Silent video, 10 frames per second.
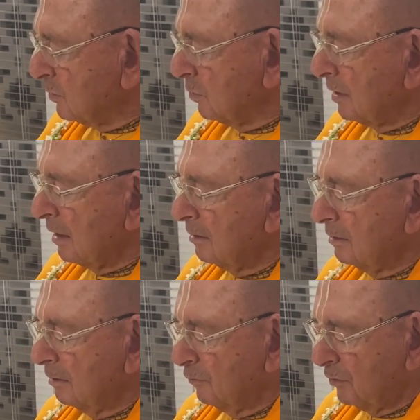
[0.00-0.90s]
without
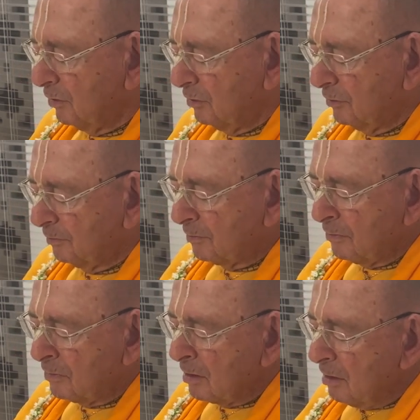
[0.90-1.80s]
any fear.
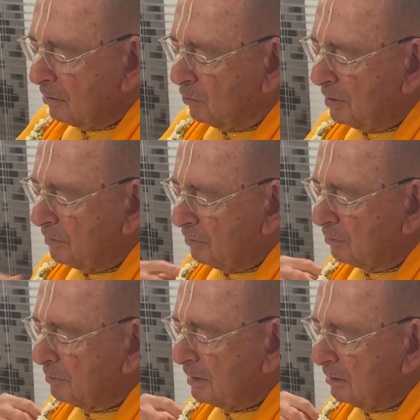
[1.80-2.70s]
Queen
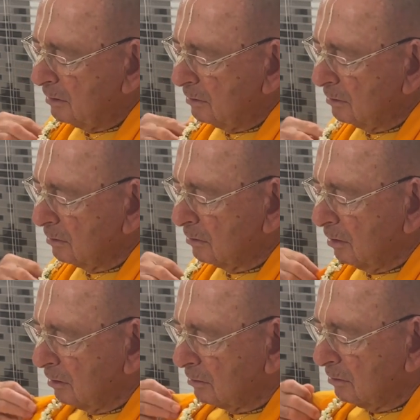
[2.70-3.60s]
Rukmini, the
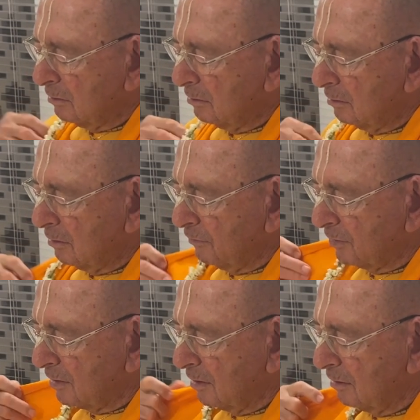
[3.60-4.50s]
daughter of the
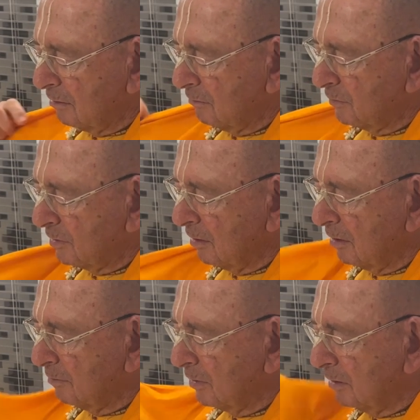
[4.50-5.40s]
king of
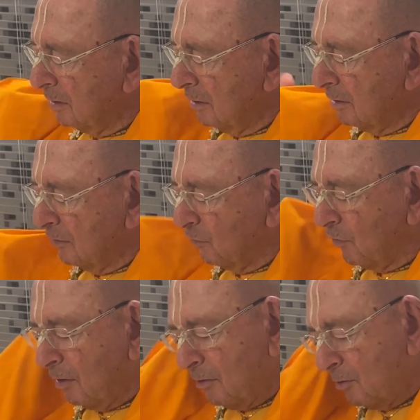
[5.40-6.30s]
Vidarbha, is
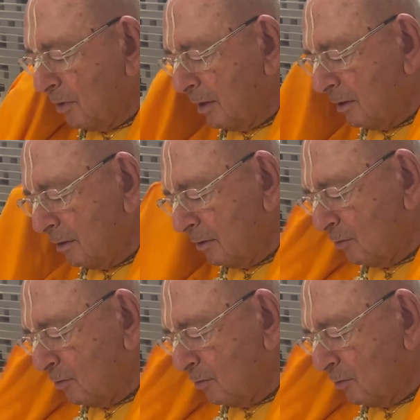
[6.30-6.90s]
far away in